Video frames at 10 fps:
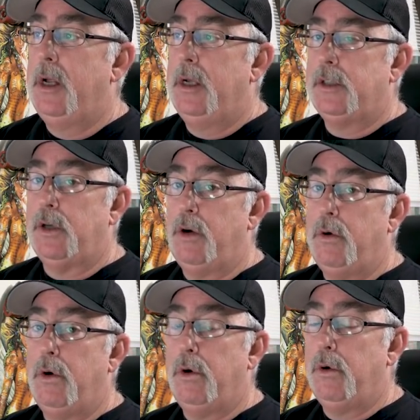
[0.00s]

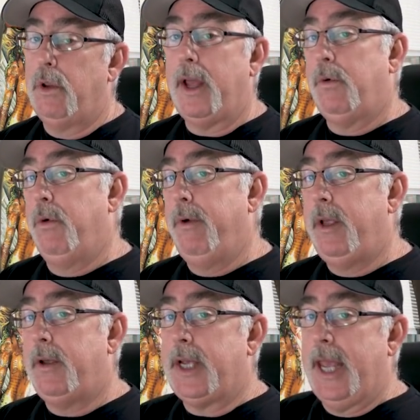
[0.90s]
So like when
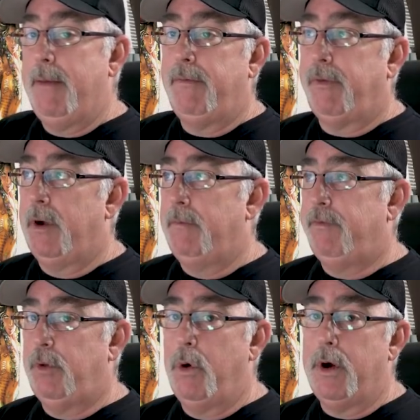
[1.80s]
we came from
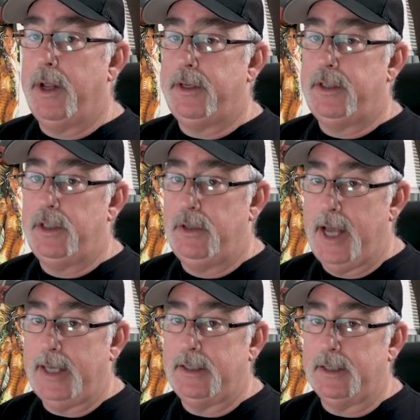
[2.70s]
Florida to
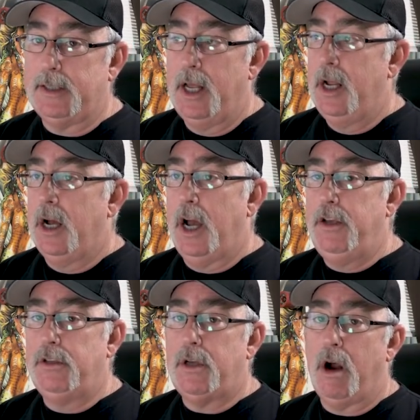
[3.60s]
Texas, I
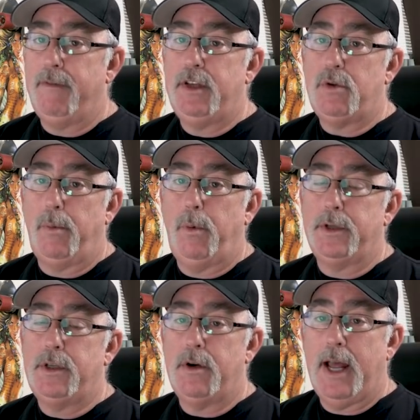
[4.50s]
used RV Trip
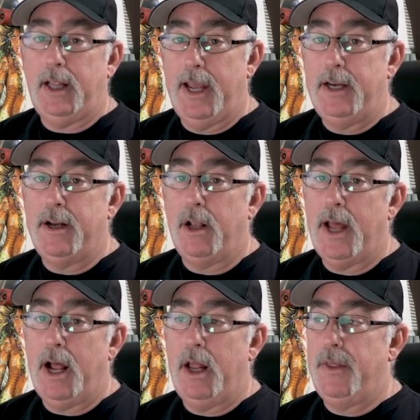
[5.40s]
Wizard. I laid it all
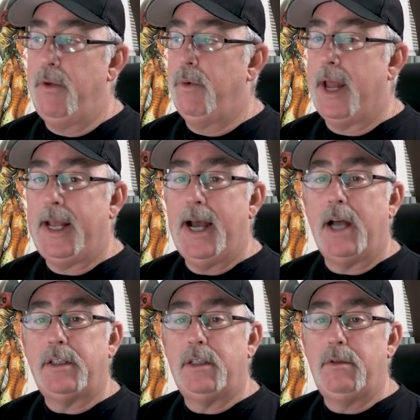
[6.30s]
out. And then when I
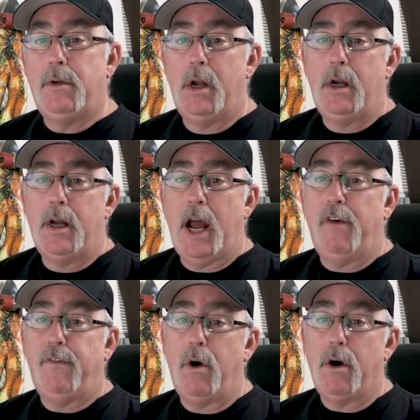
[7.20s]
got to how
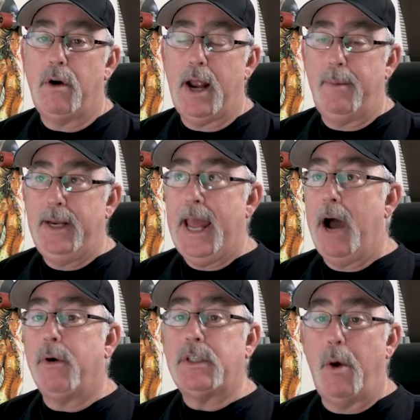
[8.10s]
many
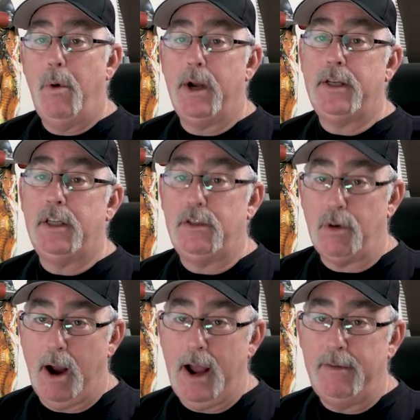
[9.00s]
hours I wanted to
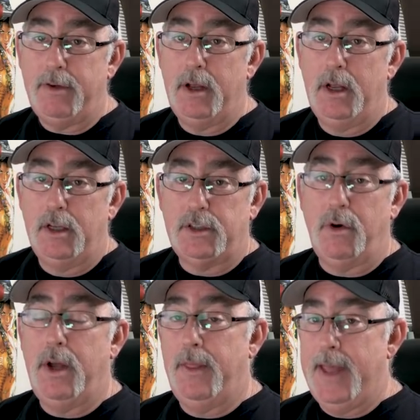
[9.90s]
drive.
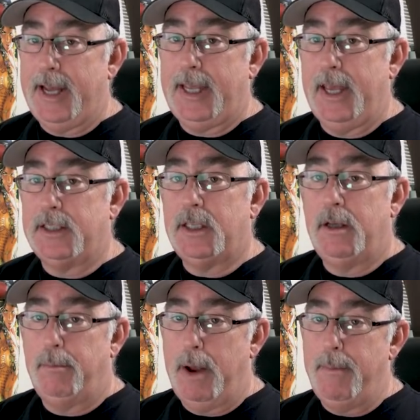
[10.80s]
So in that case,
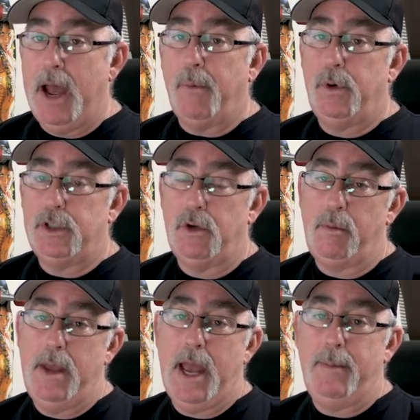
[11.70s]
my map was showing
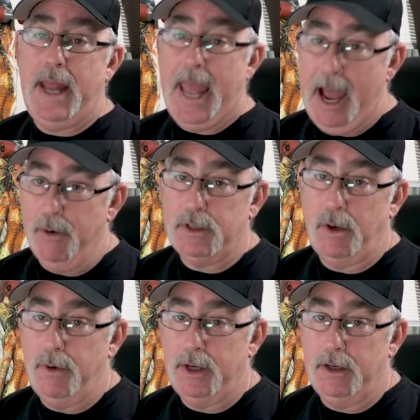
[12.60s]
me how many hours I
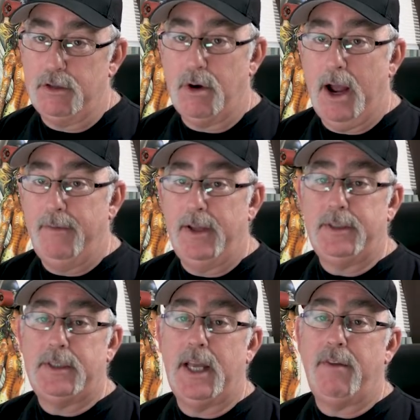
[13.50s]
wanted to drive
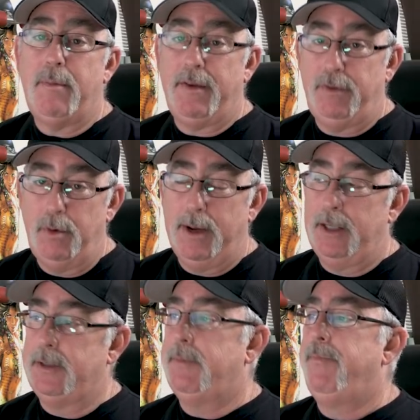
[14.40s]
instead of my fuel
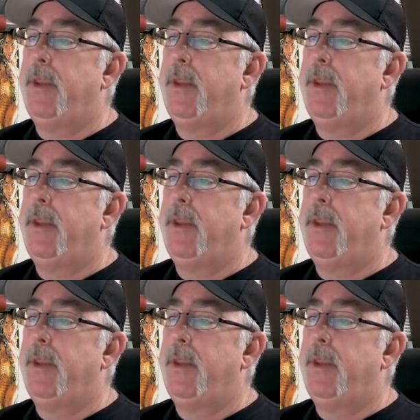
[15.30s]
mileage.